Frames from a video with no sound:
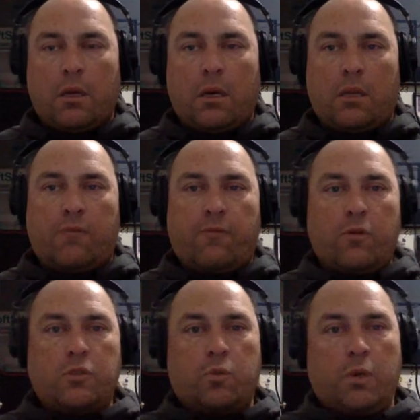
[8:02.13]
The
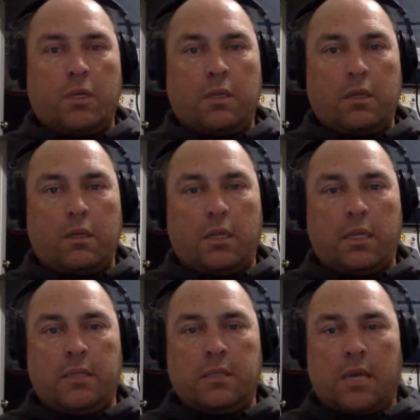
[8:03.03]
first one
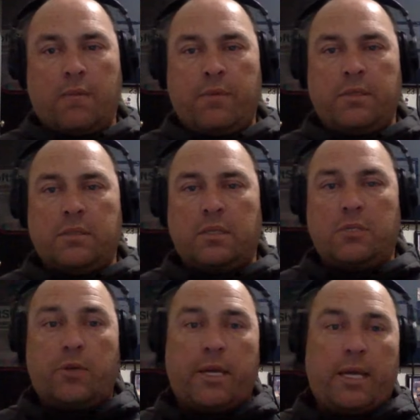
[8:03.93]
is obviously
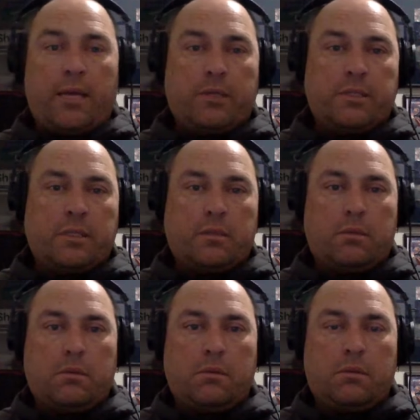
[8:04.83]
Trey Hendrickson,
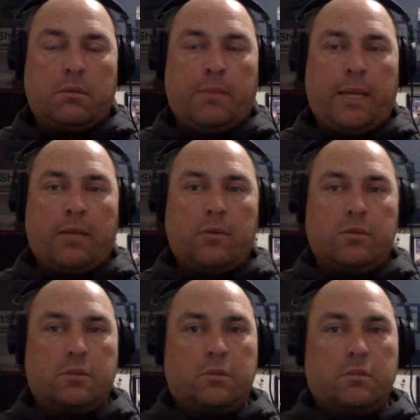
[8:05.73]
the
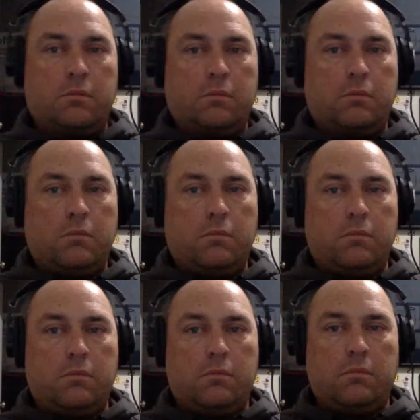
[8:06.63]
Bengals'
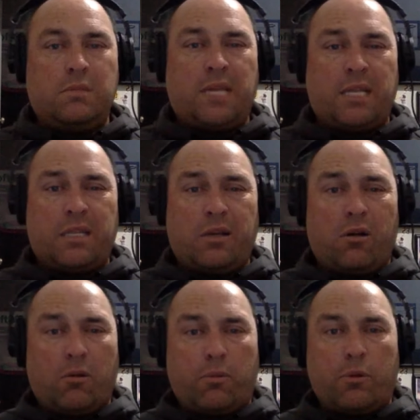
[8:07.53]
likely
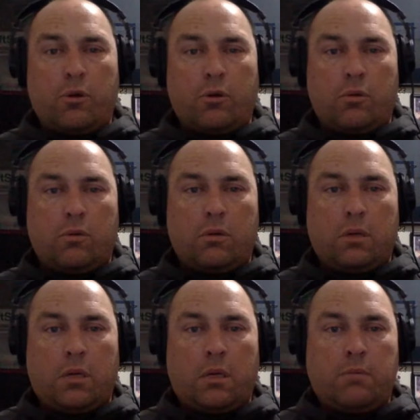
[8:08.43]
all-pro
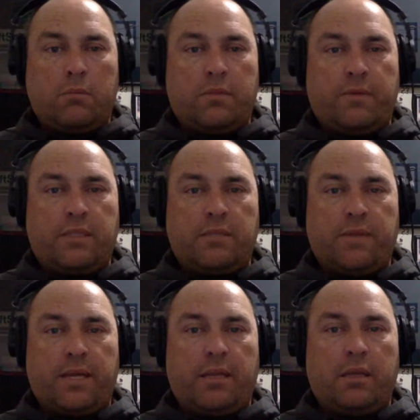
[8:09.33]
defensive
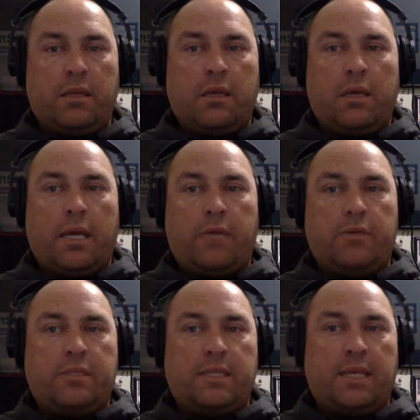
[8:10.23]
end.
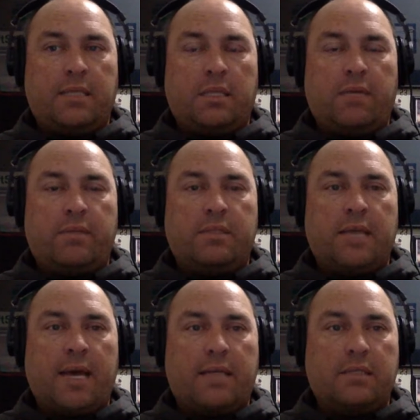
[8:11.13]
Hendrickson has 11
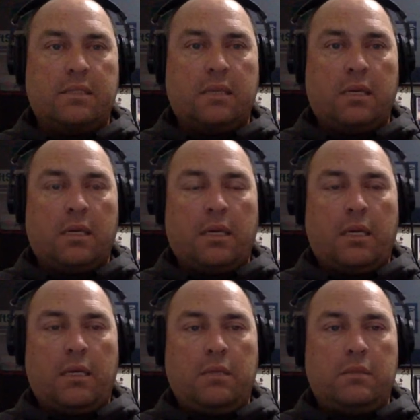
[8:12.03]
sacks.
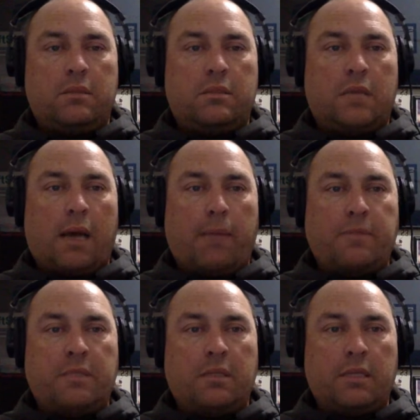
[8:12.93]
He's
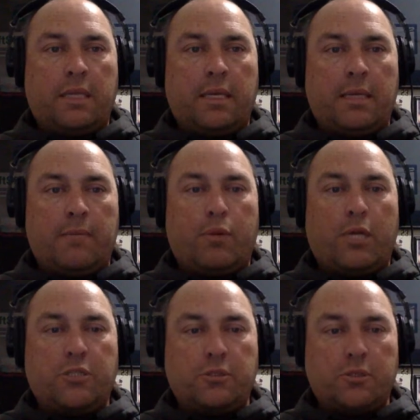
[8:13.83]
tops in the league in
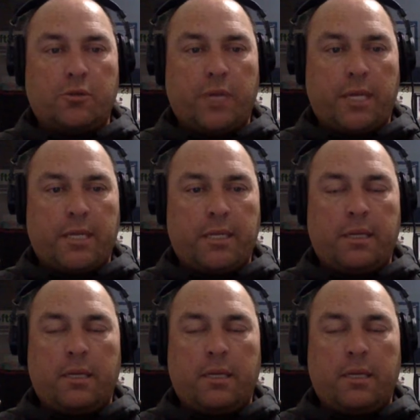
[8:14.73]
pressures created.